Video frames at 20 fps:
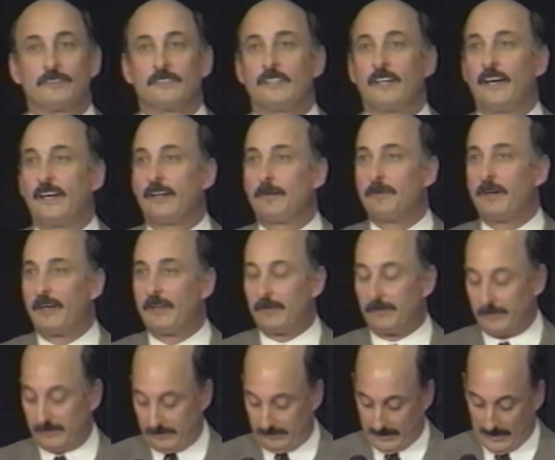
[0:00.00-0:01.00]
tonight about
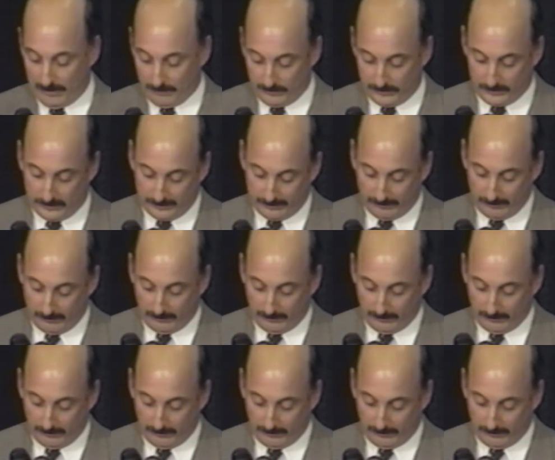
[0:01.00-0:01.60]
I was